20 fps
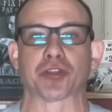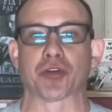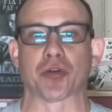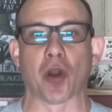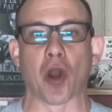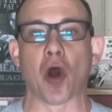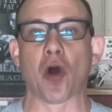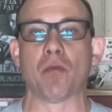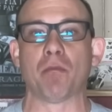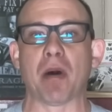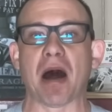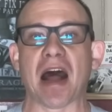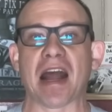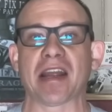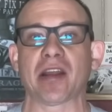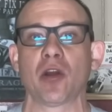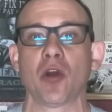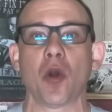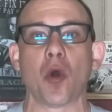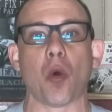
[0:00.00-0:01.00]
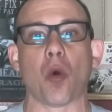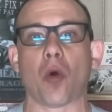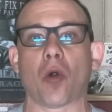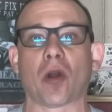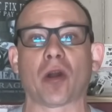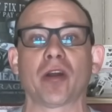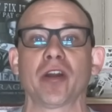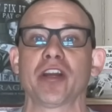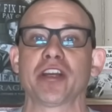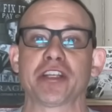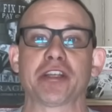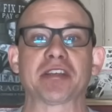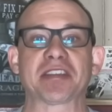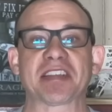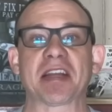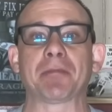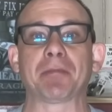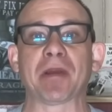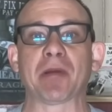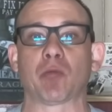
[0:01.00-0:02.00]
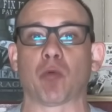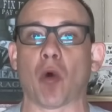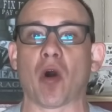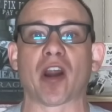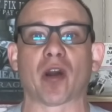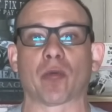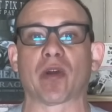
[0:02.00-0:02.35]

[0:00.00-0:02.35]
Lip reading: your own bike, or you simply want